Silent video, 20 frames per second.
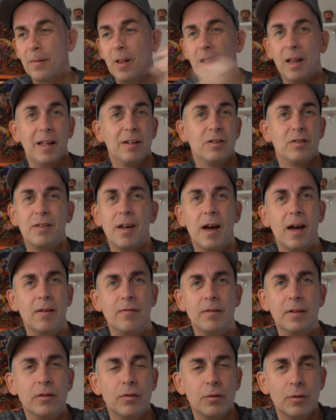let's
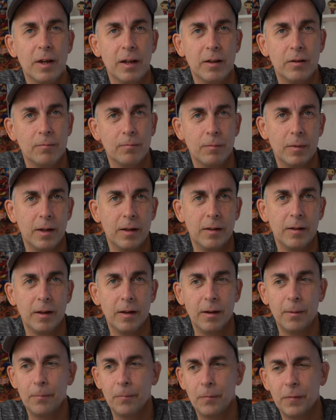dive into that. And
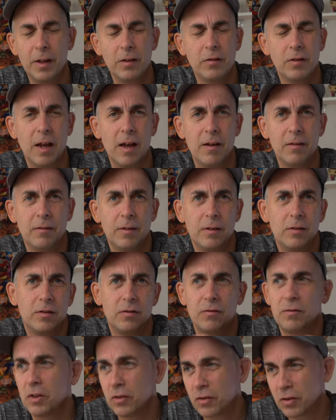uh, that's, that's
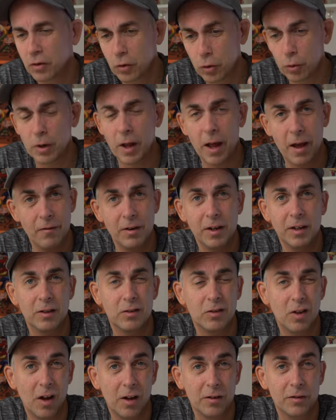just good having a
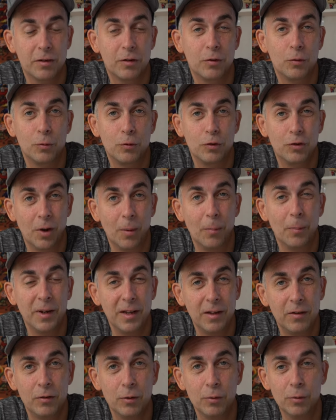task to jump
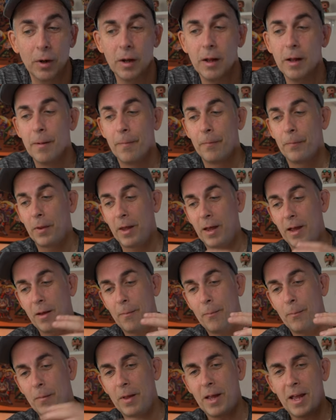into.
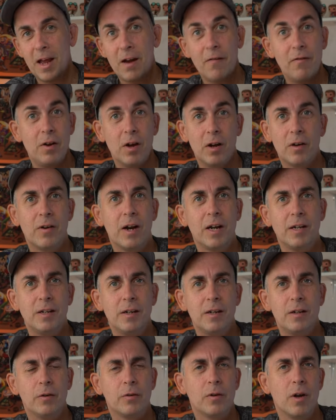Um, every other
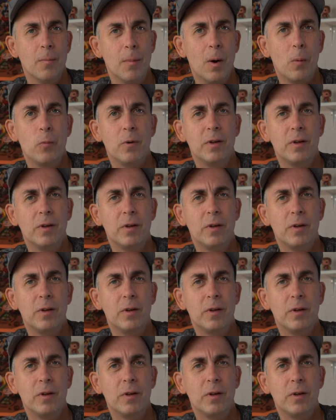idea you come up